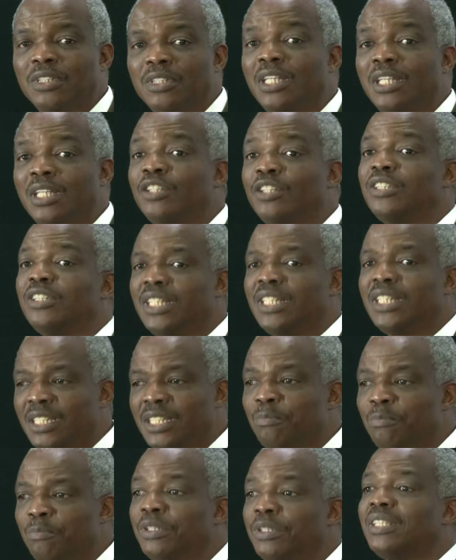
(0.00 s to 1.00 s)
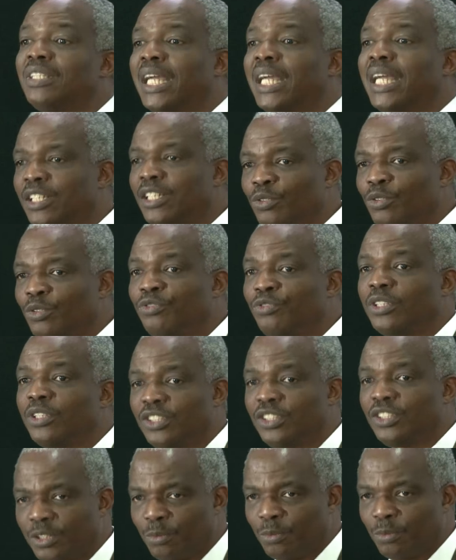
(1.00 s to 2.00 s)
a really big thank you for
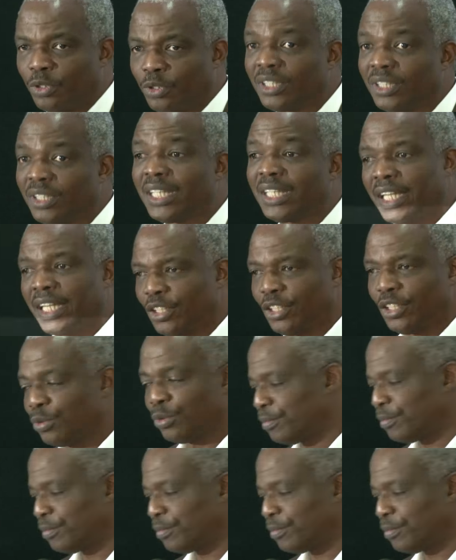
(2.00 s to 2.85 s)
this report. Thank you.